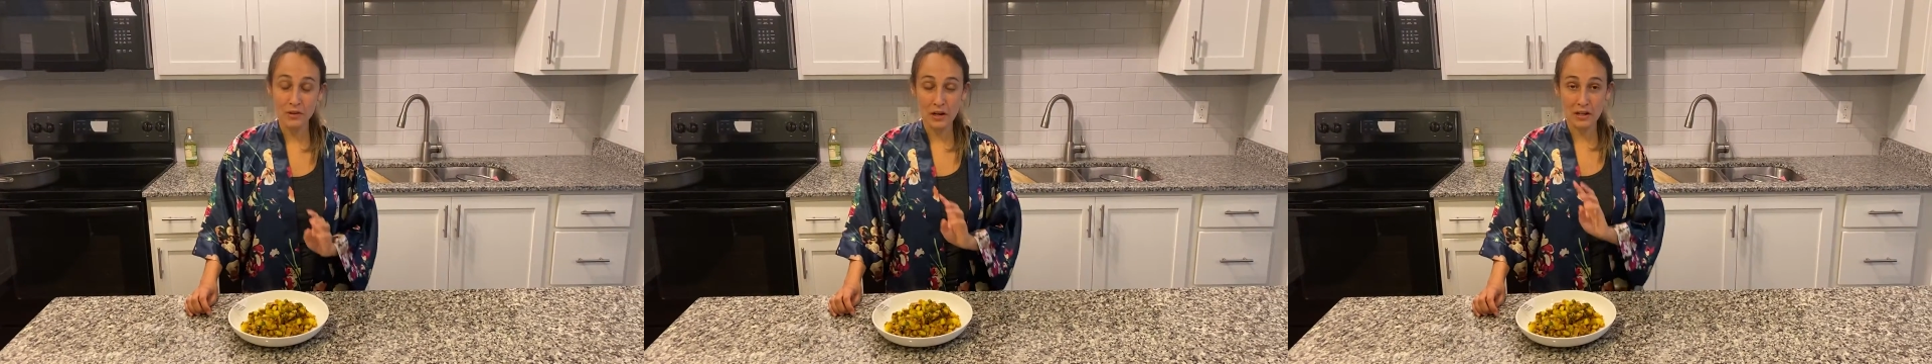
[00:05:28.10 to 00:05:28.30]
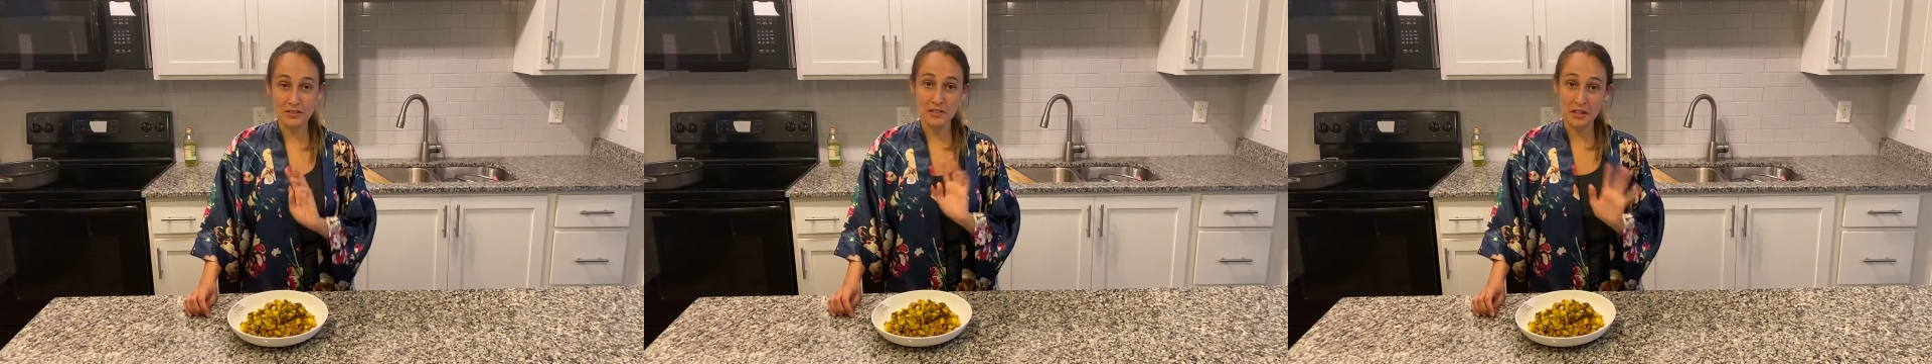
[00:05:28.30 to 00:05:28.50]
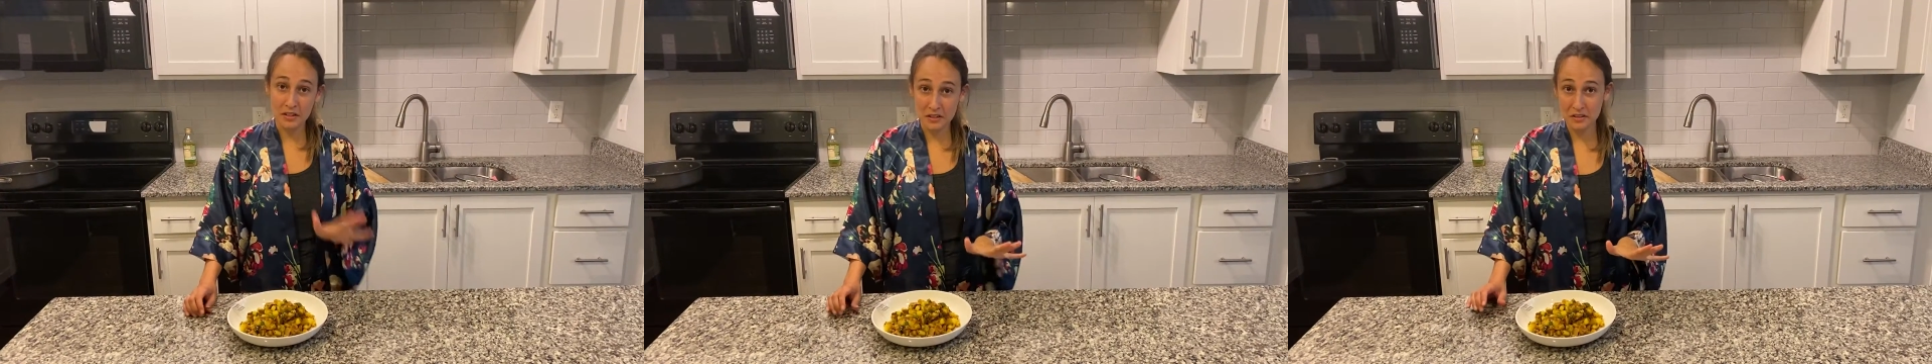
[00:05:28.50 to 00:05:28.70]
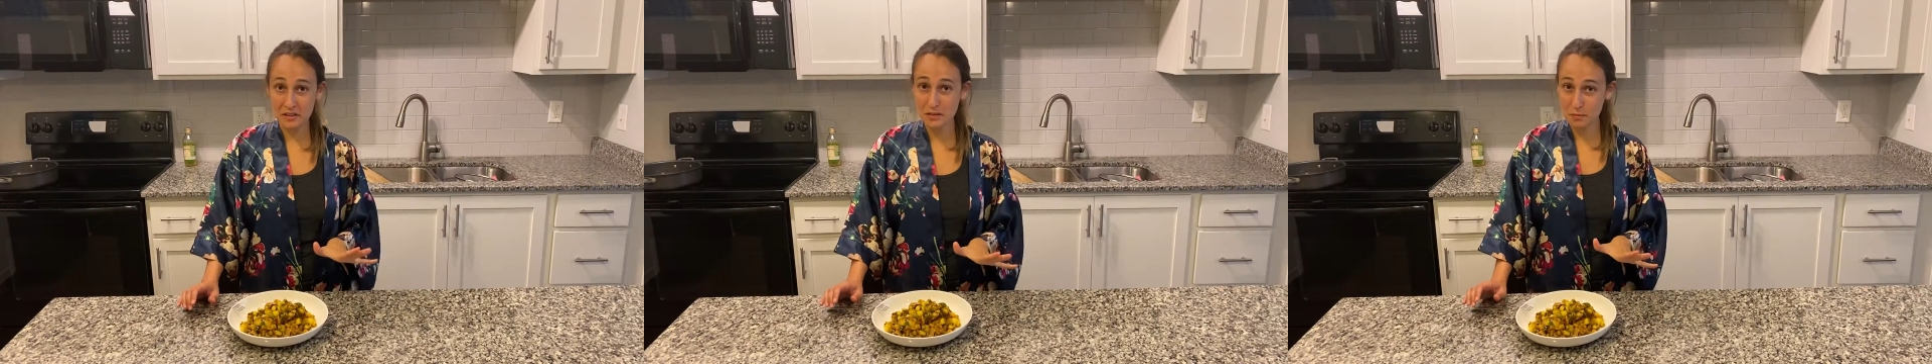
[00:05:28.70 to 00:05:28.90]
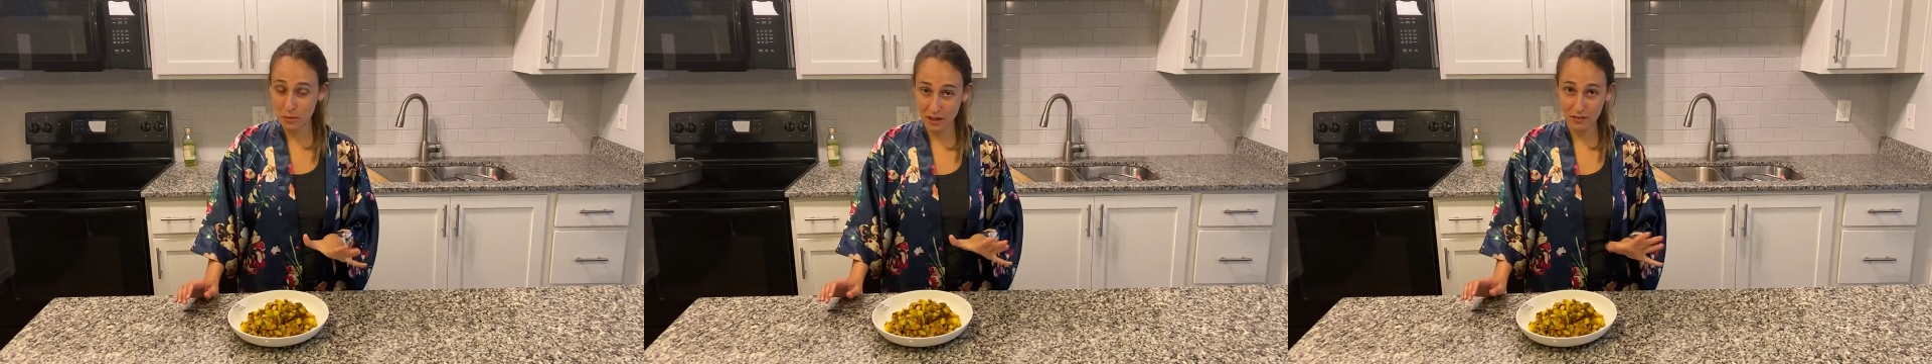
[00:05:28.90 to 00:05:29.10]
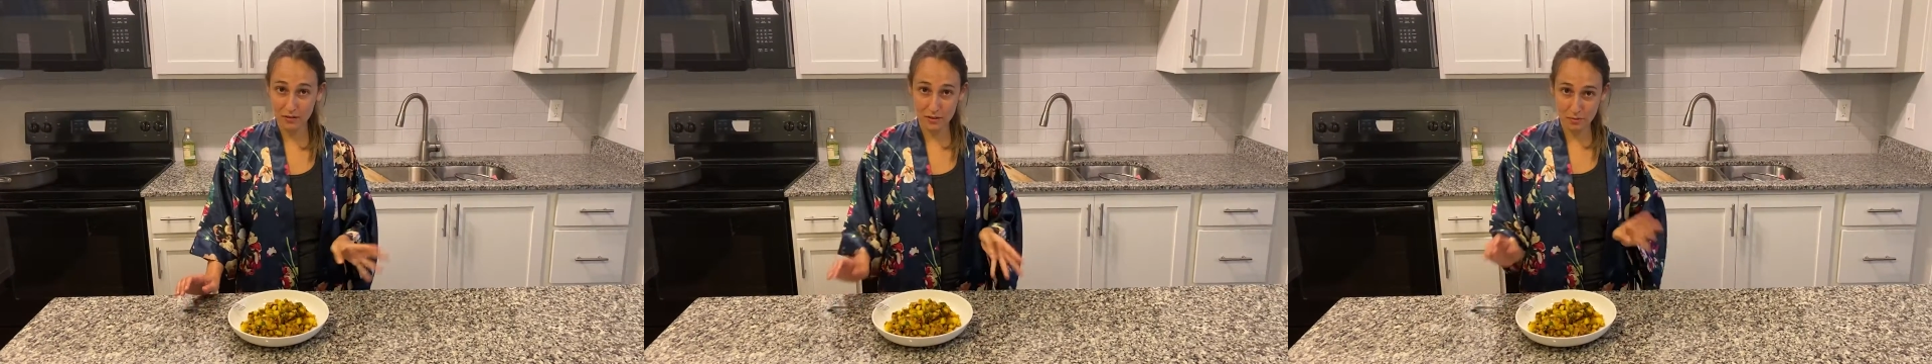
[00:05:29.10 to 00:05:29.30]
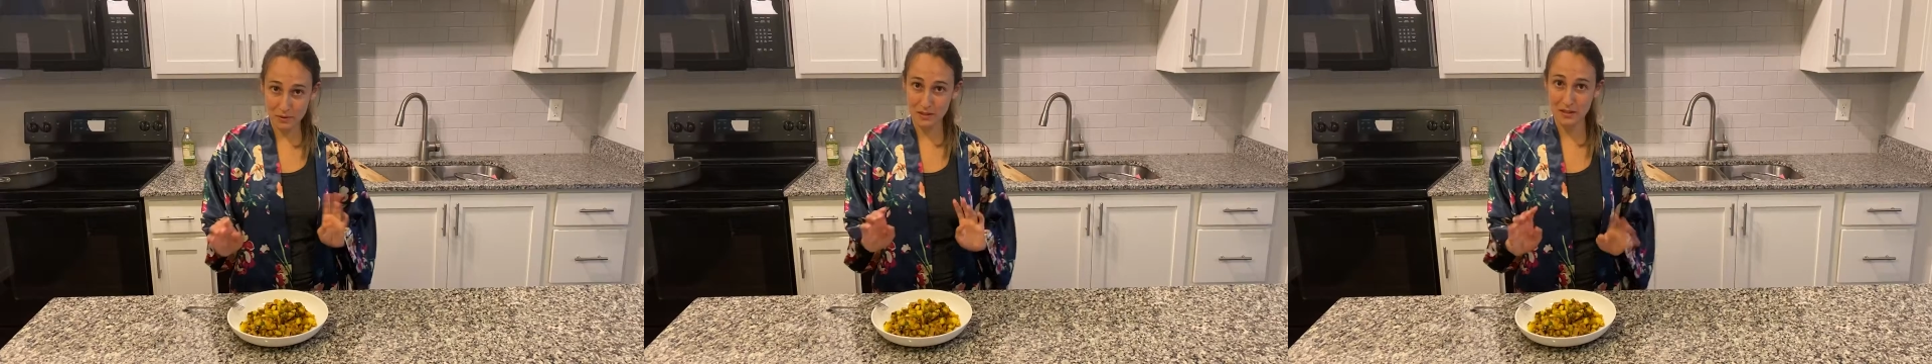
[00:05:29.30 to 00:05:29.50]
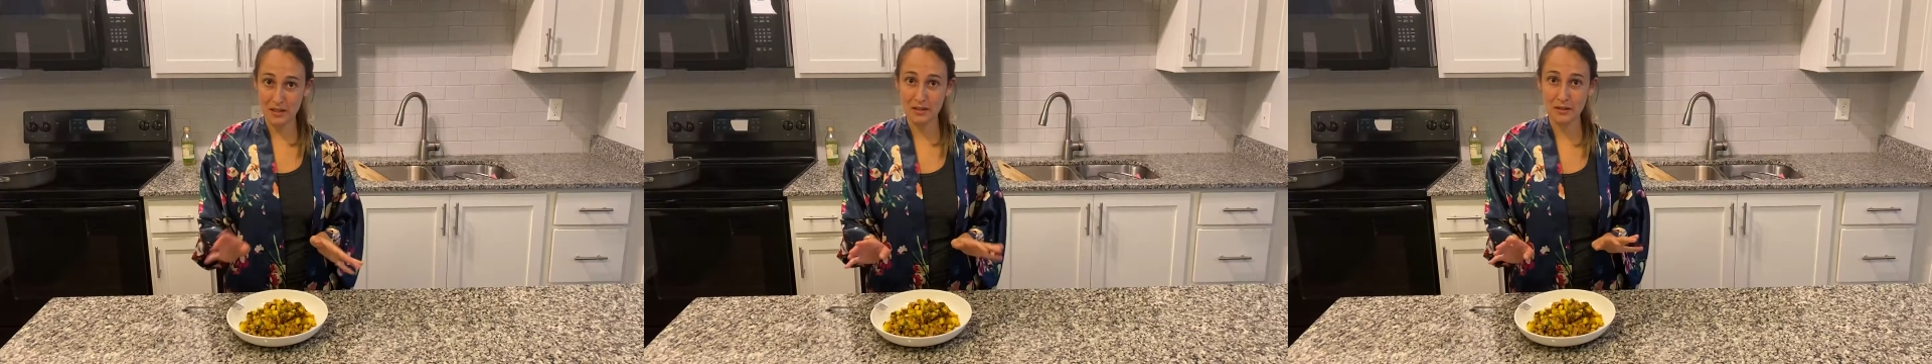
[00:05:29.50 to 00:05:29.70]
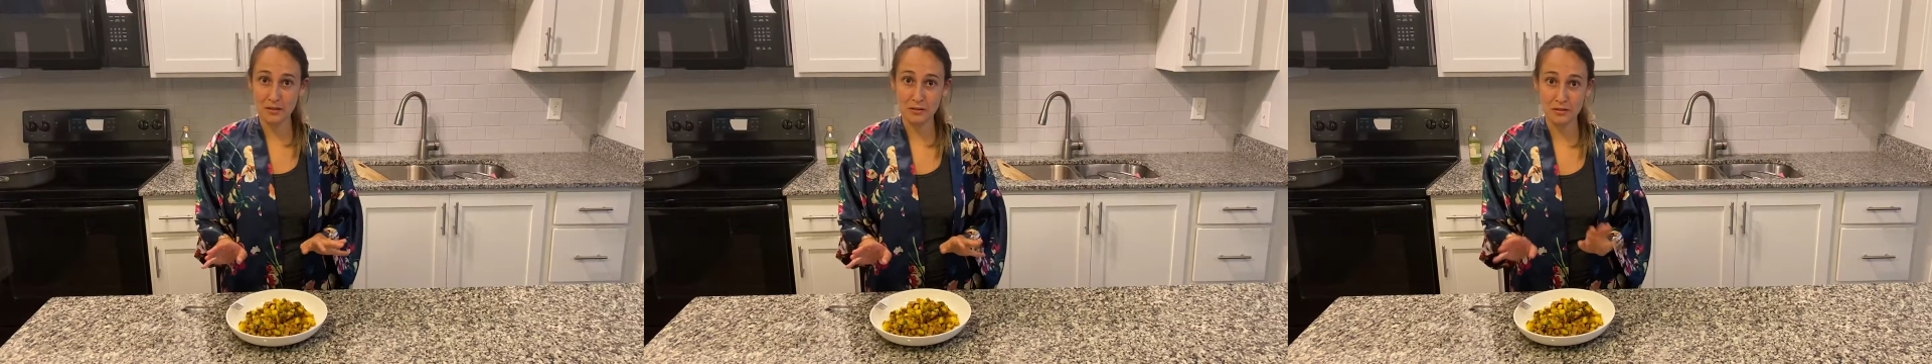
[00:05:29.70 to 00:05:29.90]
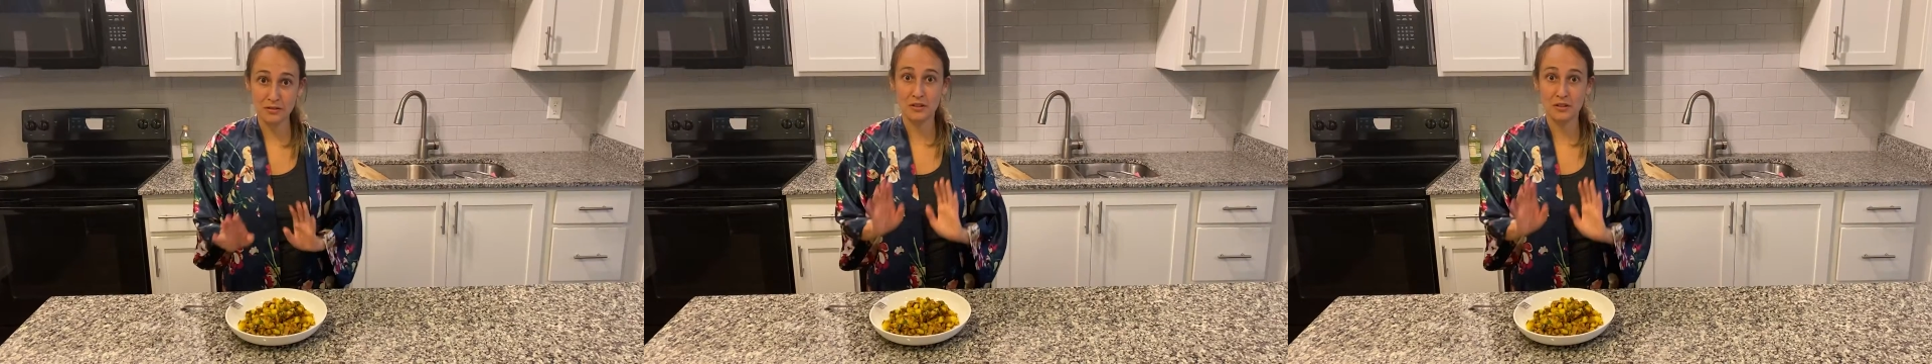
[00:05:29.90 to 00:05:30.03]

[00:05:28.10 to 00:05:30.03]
I'll tell you, these breakfast potatoes